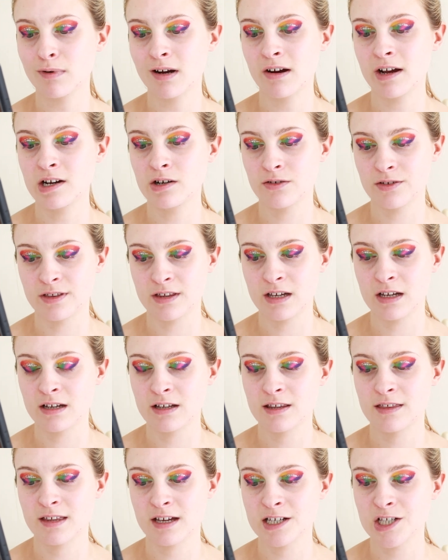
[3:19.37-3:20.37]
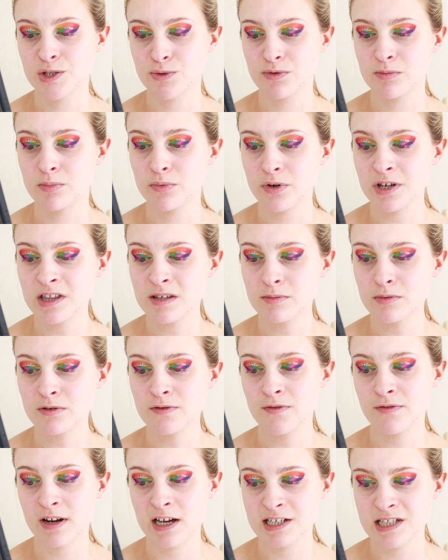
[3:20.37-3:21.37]
wearing nothing thanks to a breathable,
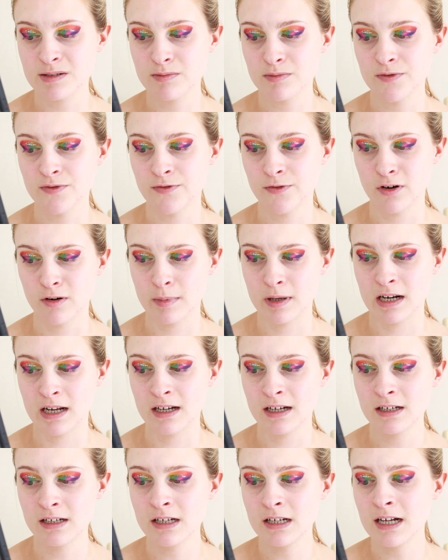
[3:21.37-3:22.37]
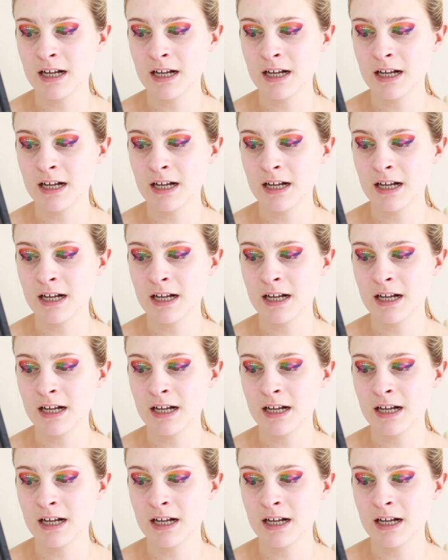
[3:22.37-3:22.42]
flexible formula